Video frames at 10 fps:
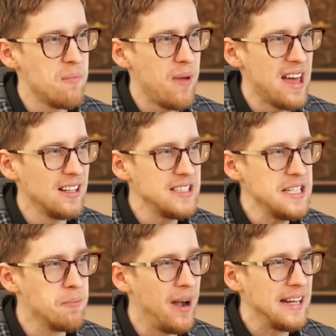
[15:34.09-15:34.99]
the
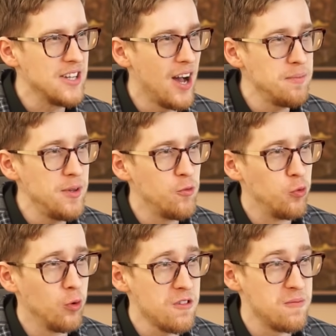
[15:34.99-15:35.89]
penalty might not be
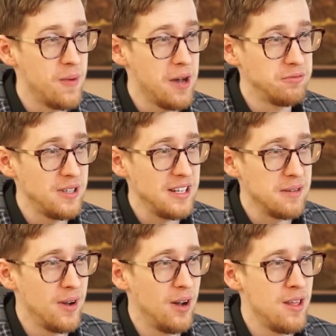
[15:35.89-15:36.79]
worth bothering
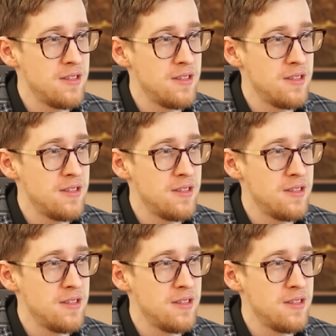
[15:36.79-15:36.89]
about.